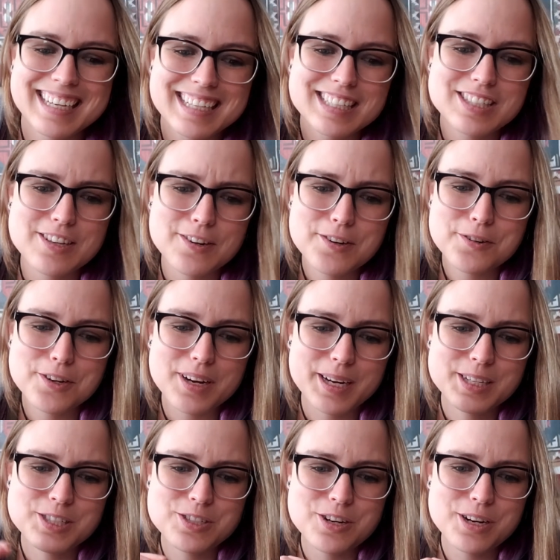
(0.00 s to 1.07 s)
So I
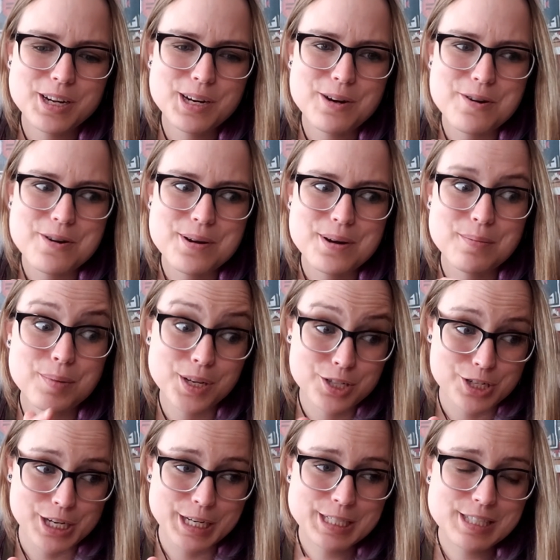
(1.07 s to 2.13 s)
started on
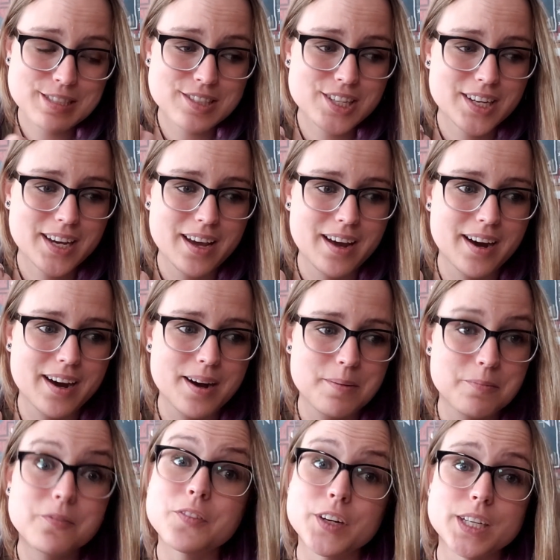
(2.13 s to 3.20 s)
Pinterest
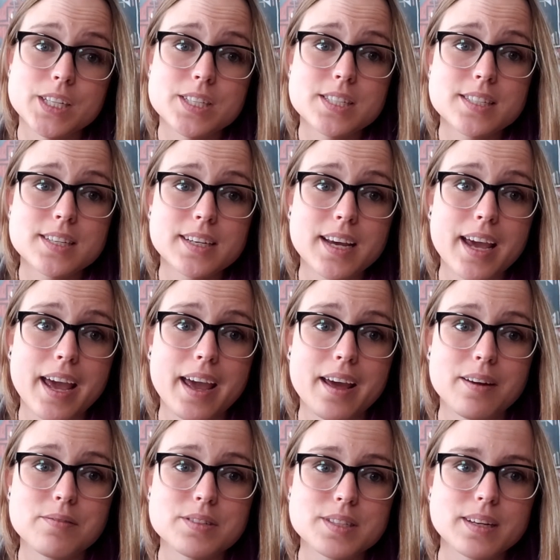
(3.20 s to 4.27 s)
first
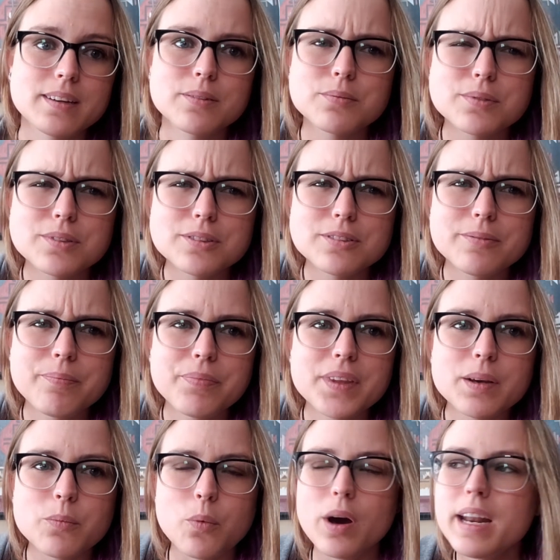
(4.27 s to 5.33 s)
and was like, well,
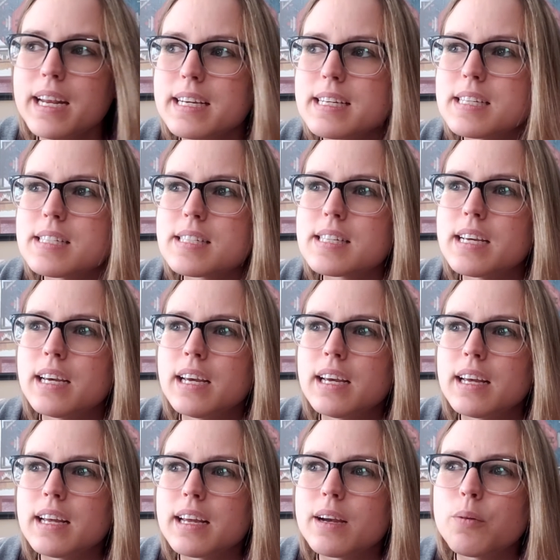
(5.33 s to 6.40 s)
what is
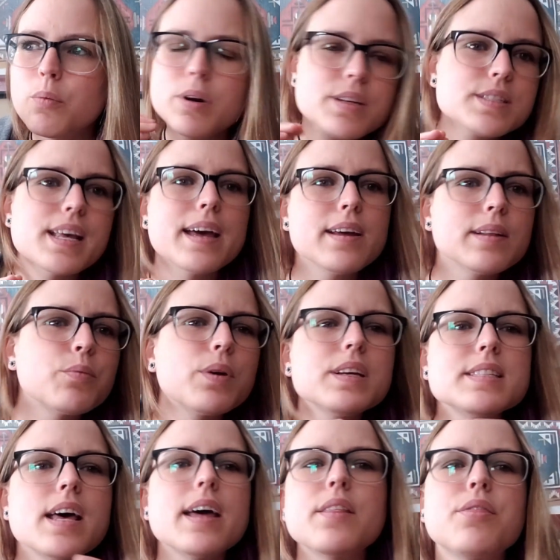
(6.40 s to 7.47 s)

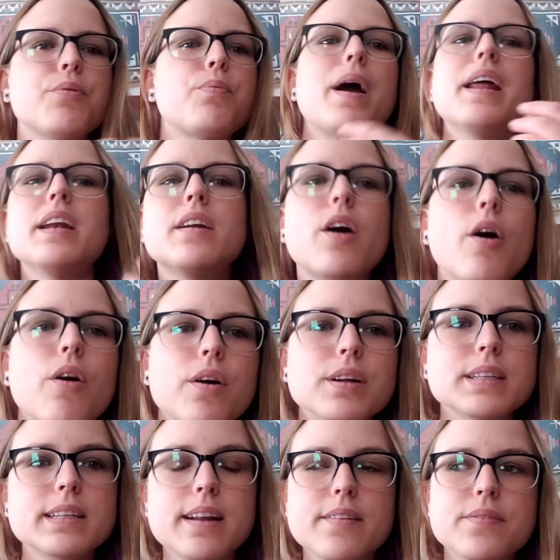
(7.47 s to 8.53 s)
that thread called?
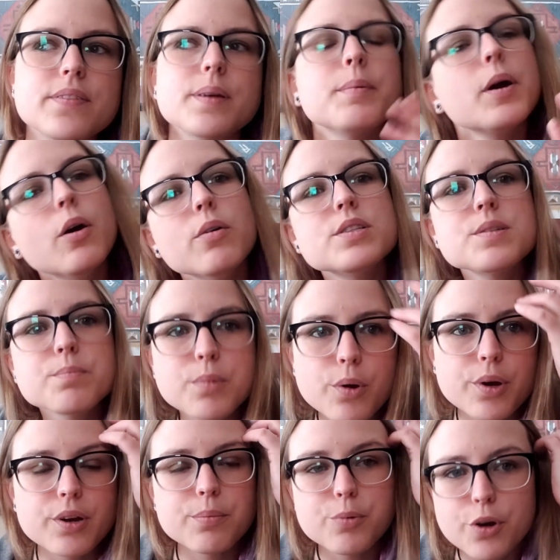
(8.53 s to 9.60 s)
And I found, it's
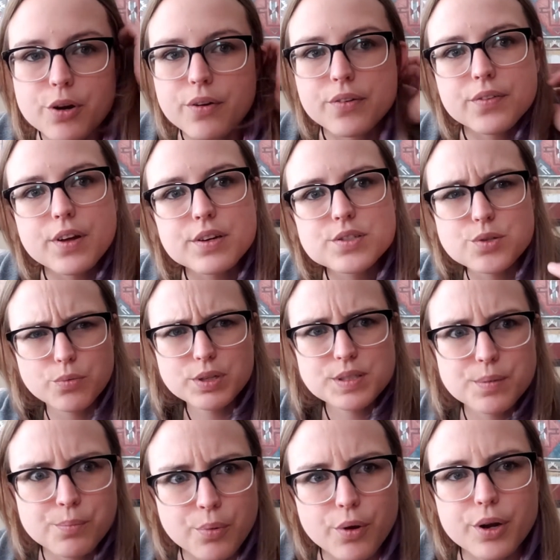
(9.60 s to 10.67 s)
embroidery floss. So what's
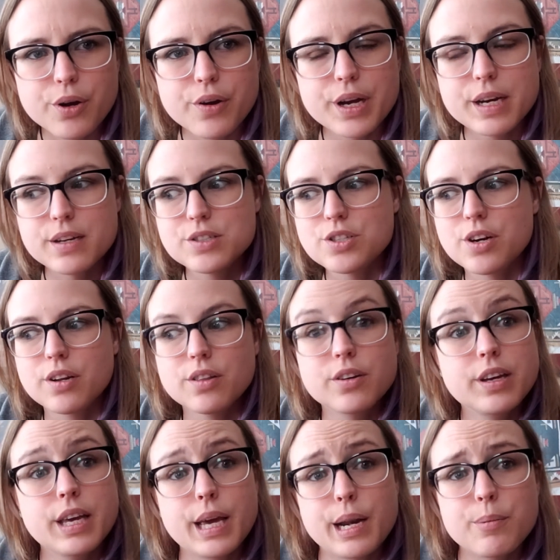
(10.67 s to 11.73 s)
embroidery? And I started
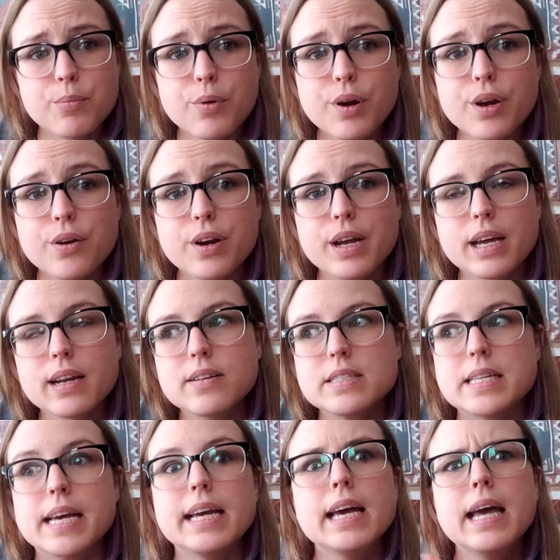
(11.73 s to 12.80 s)
looking at embroidery, and I was
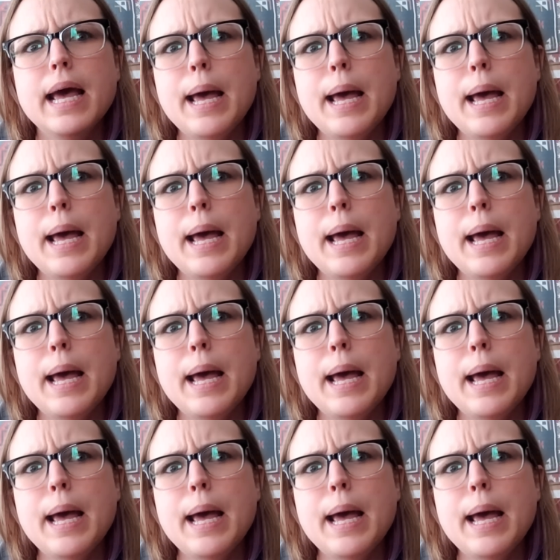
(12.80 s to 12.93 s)
like,